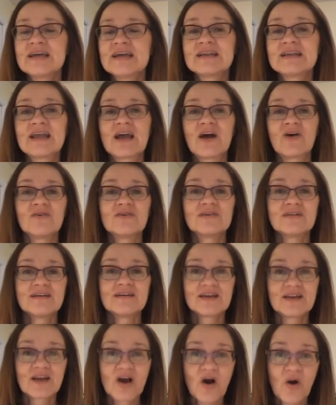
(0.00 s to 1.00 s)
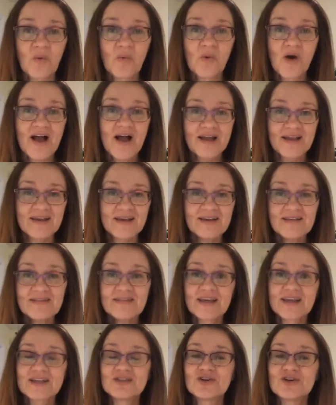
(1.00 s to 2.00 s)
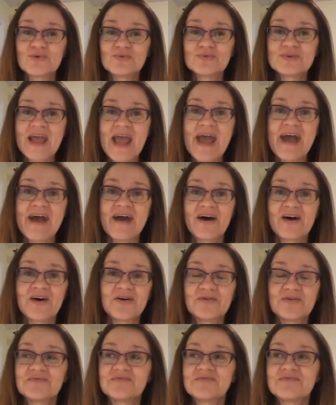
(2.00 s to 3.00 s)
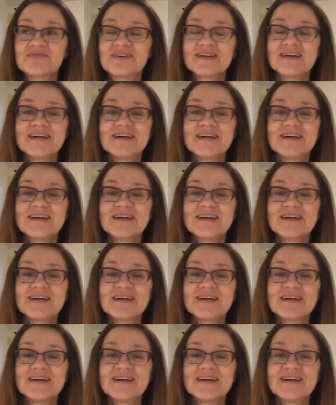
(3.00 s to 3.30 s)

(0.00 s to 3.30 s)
Now, in Hawaii, they don't have